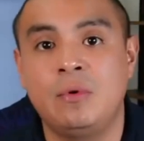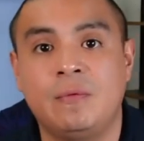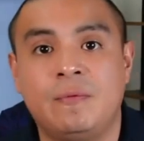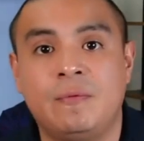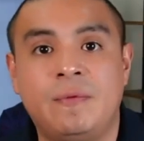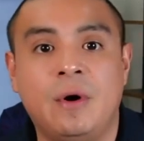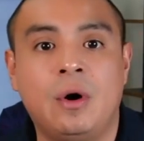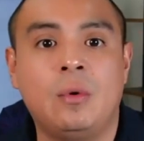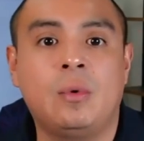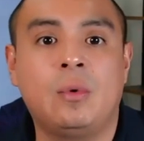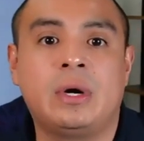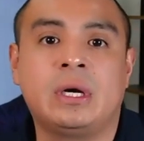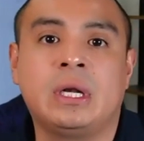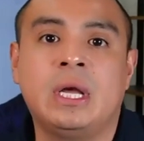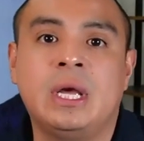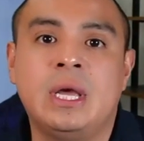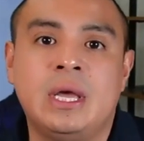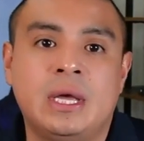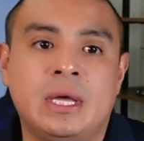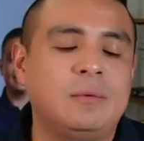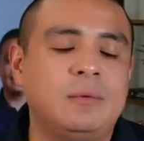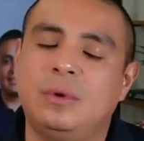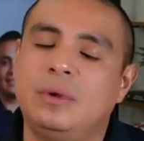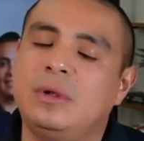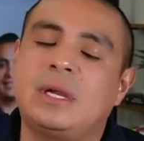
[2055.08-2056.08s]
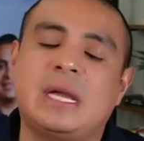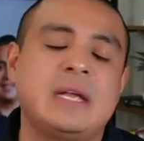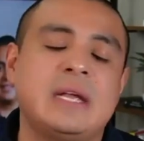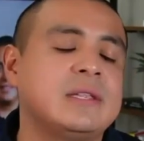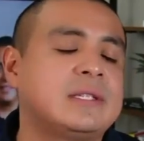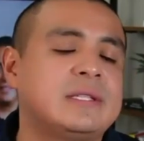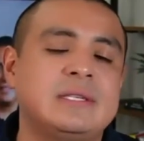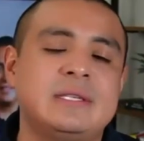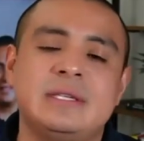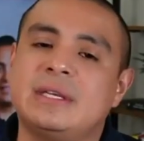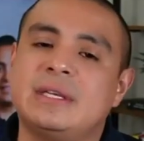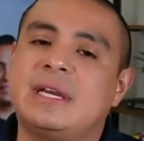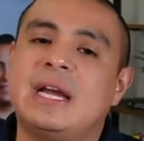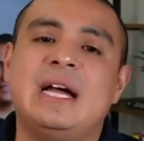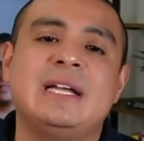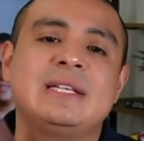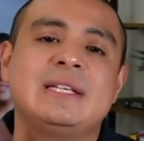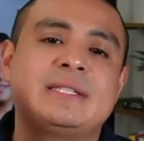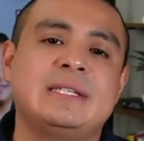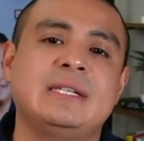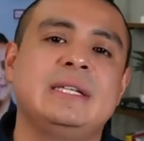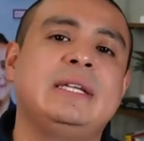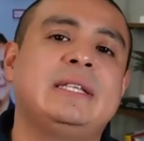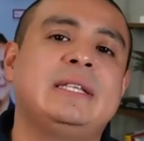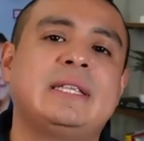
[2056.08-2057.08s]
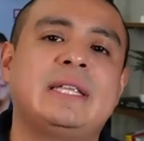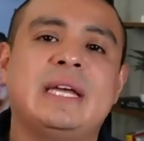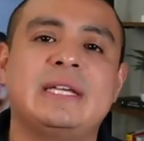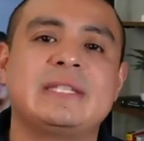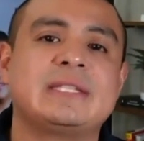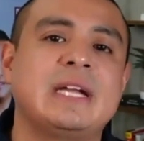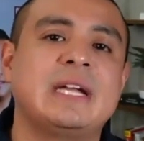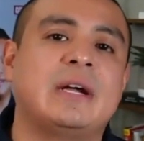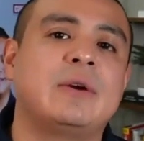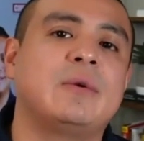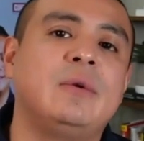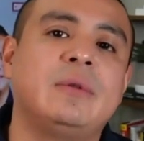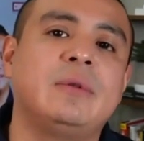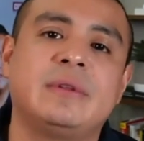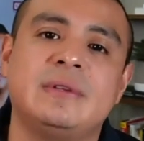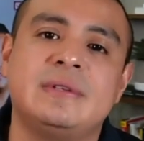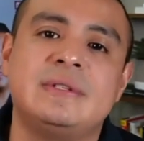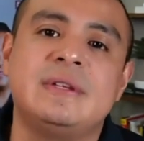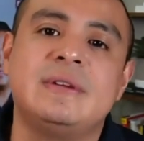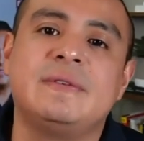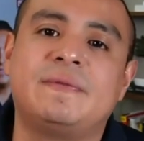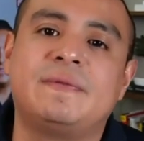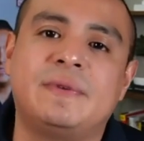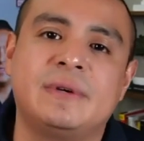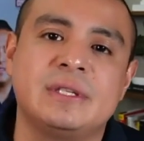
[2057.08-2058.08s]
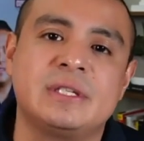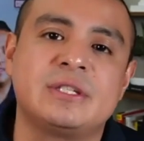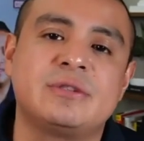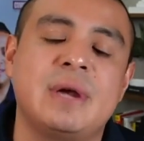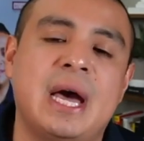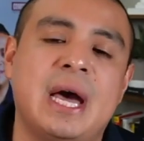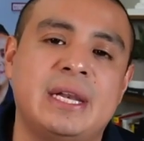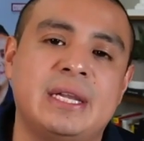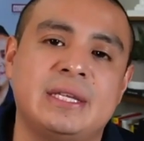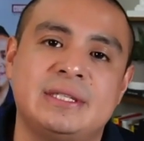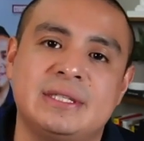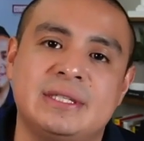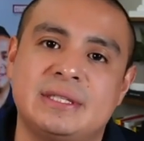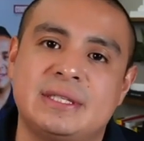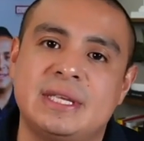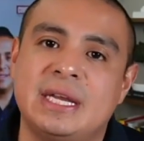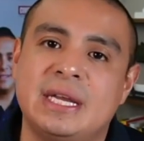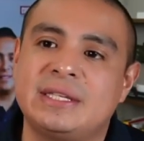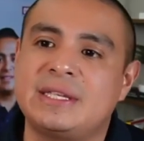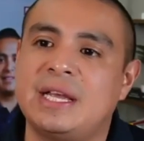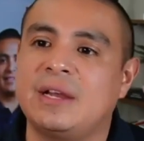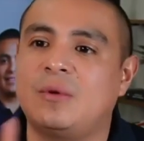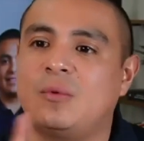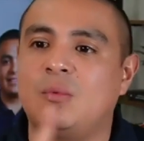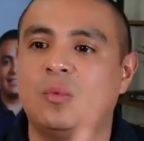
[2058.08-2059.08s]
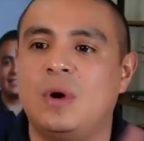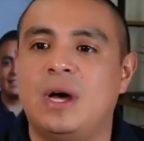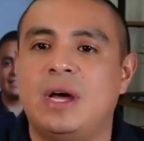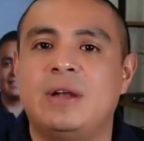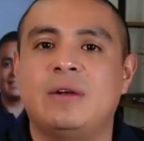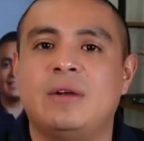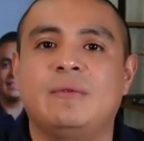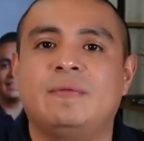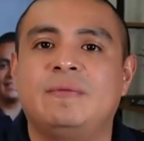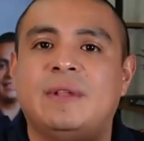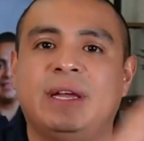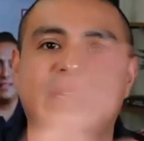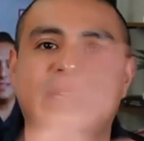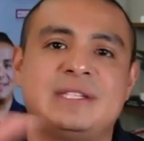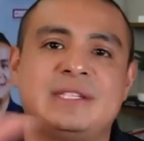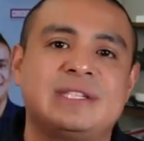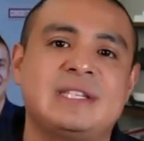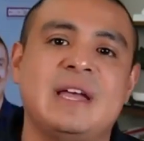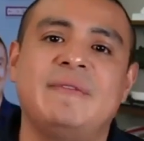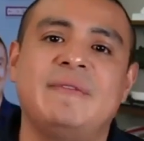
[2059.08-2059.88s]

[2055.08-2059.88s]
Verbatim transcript: move forward. We can constantly test out all these different strategies. That's like one of like